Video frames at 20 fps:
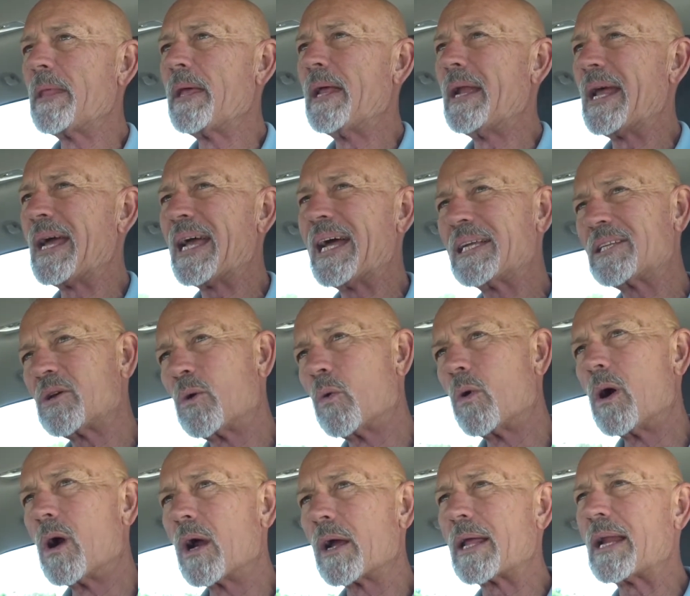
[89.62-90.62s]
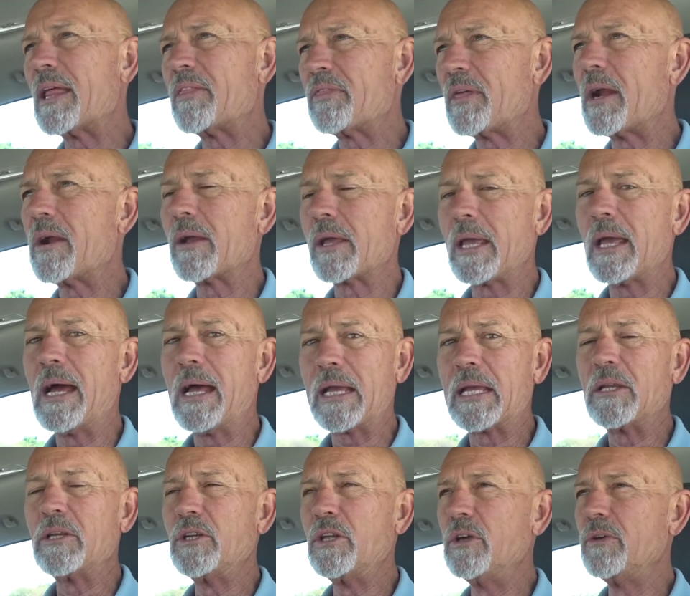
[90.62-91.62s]
I got to work and I thought, okay, I
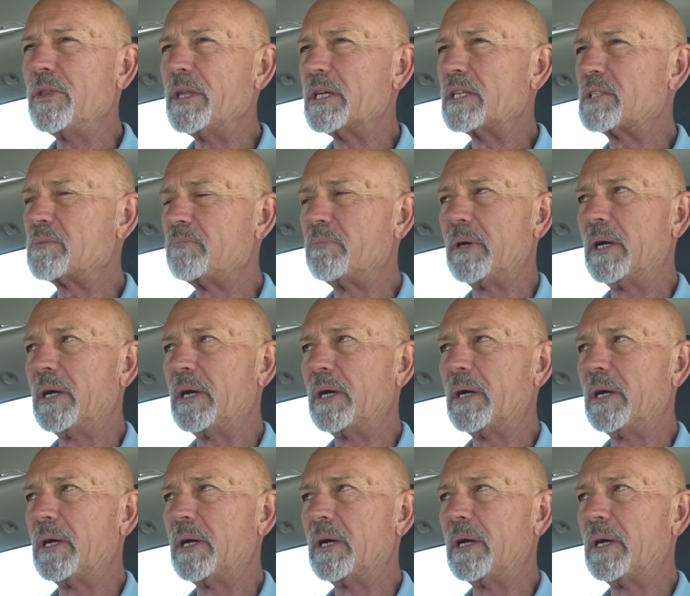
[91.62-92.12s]
can do this.